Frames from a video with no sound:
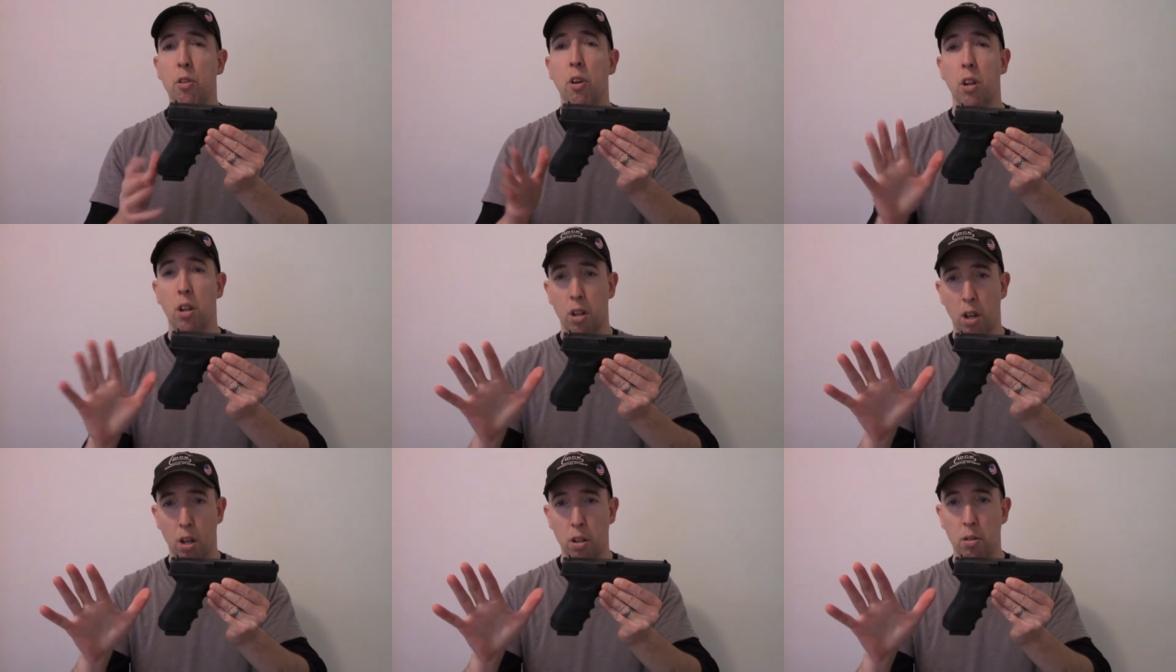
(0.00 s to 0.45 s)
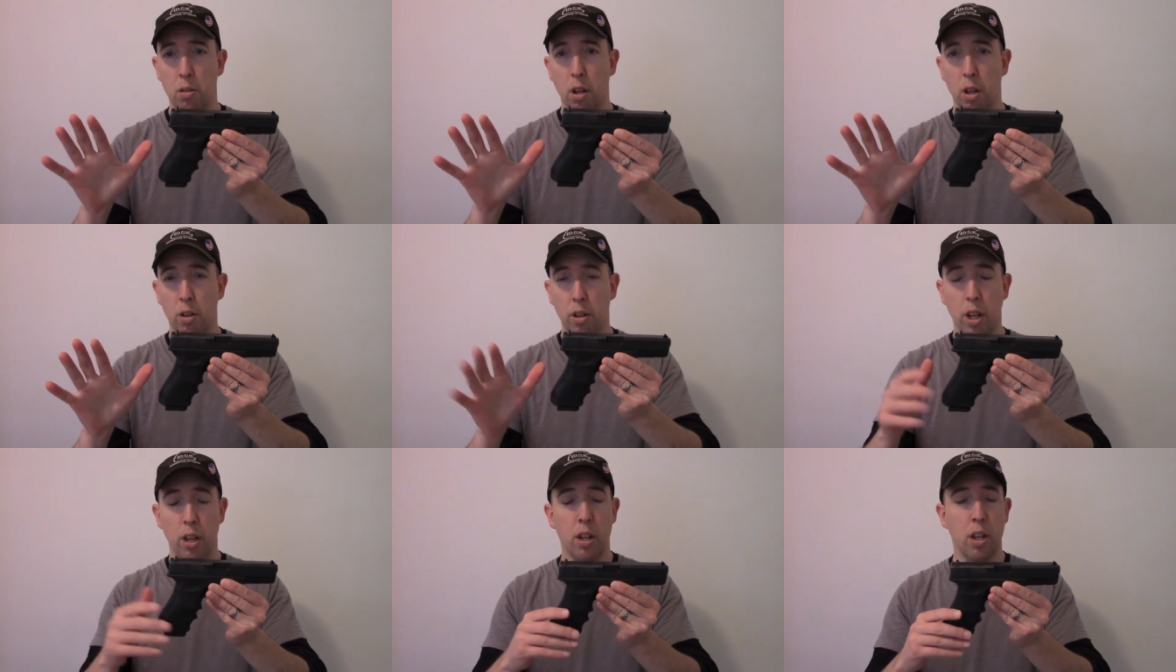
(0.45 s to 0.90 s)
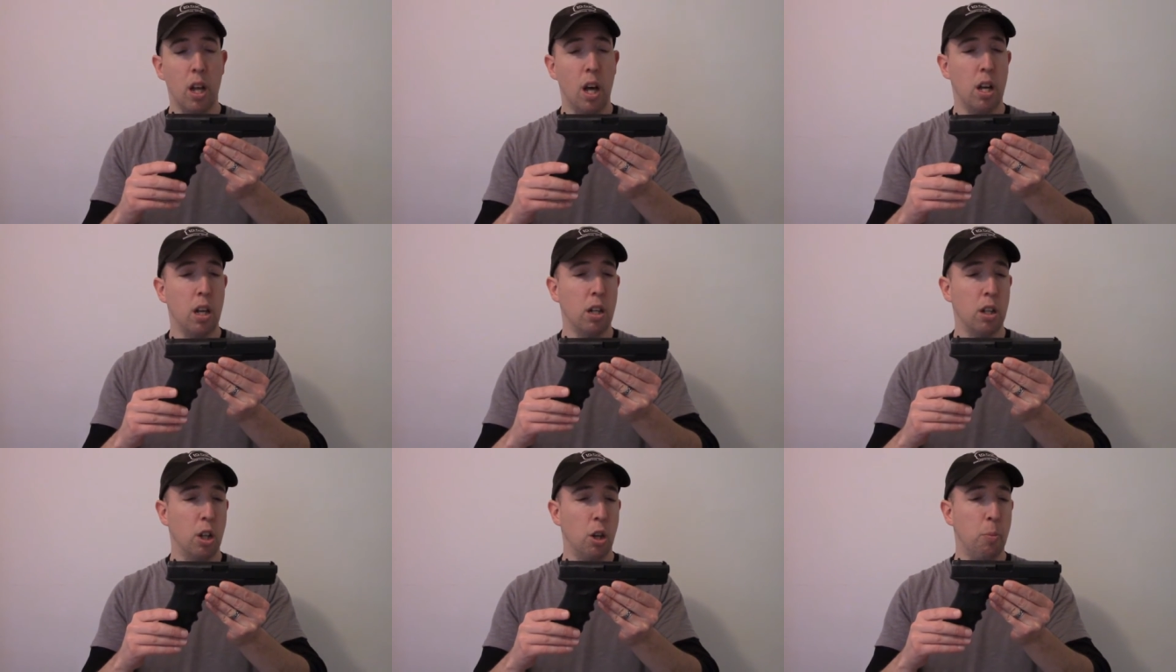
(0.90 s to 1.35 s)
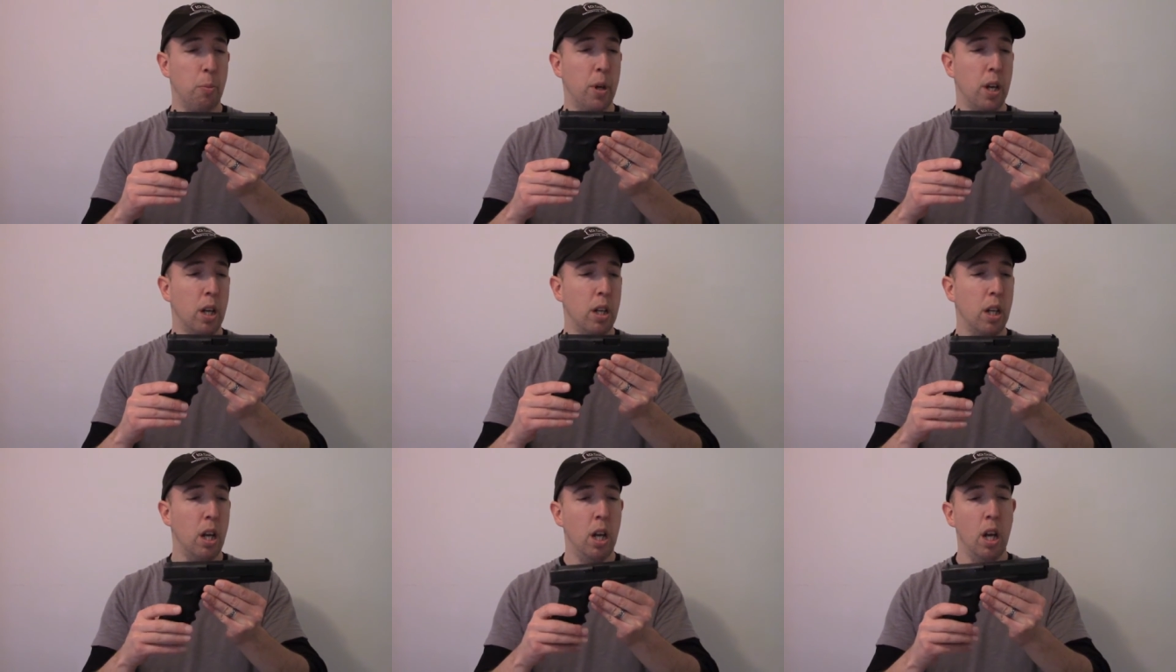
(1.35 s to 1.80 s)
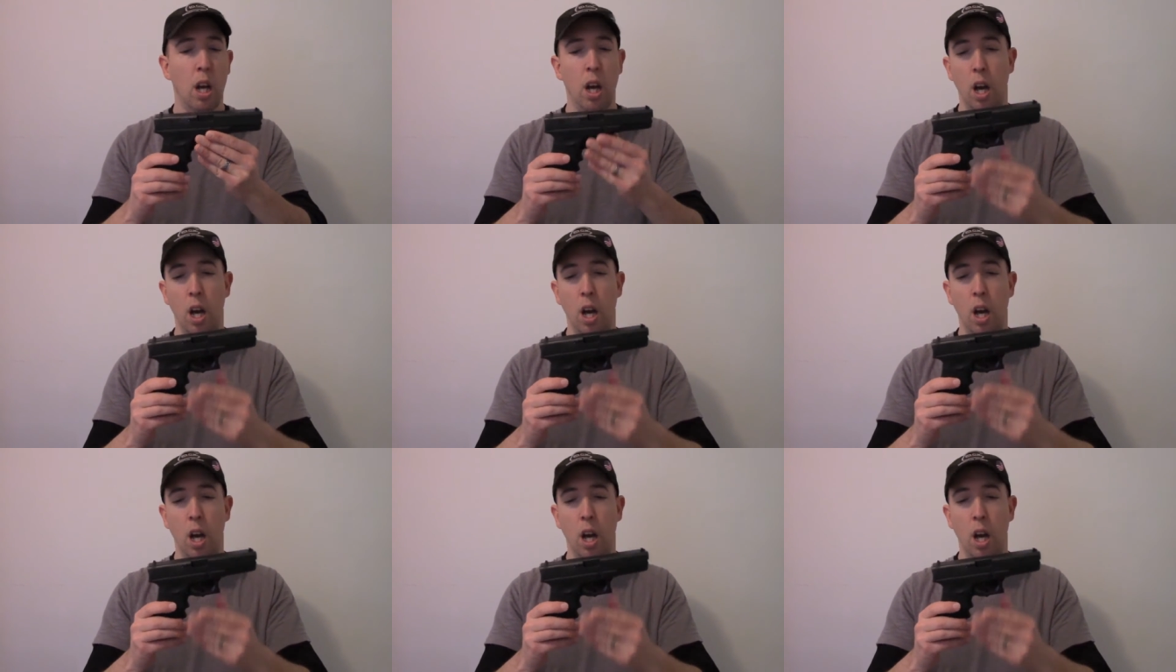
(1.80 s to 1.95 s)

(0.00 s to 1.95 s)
Uh, I'll, I'll get to that in a little bit.